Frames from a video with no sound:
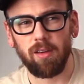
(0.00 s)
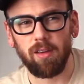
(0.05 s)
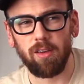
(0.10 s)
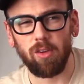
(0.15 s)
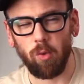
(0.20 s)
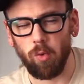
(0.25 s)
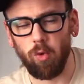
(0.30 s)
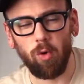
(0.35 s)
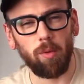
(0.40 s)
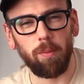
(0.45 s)
in
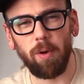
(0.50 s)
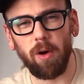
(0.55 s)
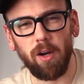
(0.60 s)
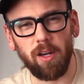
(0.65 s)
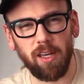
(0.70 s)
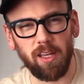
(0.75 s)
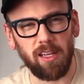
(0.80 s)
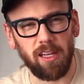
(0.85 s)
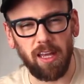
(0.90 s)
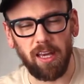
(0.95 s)
the rulebook
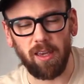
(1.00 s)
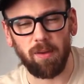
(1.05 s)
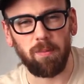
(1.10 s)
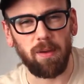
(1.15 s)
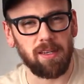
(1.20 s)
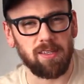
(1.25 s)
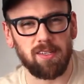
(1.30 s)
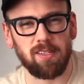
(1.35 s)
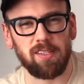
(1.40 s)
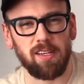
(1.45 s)
it
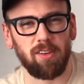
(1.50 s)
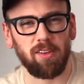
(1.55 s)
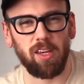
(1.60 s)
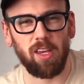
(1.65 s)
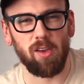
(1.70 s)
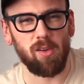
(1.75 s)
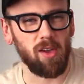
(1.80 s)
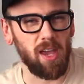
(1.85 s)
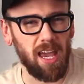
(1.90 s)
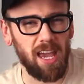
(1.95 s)
makes it sound
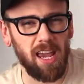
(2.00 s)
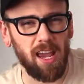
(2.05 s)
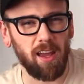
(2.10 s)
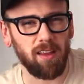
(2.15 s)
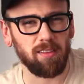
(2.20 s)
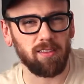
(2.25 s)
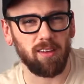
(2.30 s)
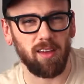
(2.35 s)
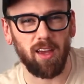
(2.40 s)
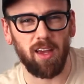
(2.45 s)
like you
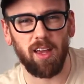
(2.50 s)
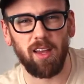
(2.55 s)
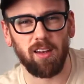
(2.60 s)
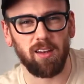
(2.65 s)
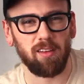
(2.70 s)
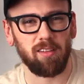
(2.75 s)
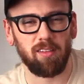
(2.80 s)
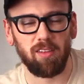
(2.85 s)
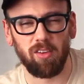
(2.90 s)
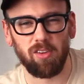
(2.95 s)
can't,
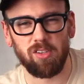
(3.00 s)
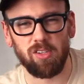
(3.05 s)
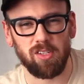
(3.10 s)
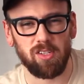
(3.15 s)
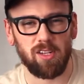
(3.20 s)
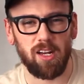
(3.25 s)
and you're